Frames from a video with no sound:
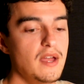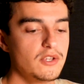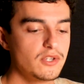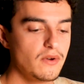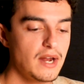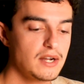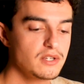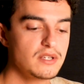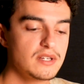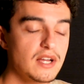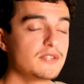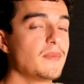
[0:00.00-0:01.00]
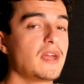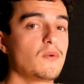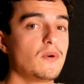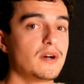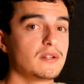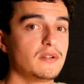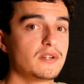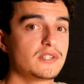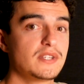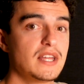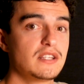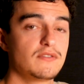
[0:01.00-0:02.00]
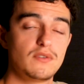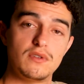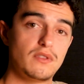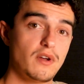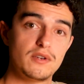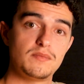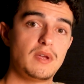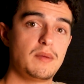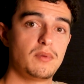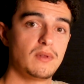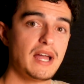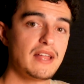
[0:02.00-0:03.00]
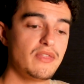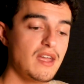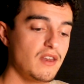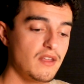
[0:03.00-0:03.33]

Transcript: So it actually does make quite a lot of sense for those people out there.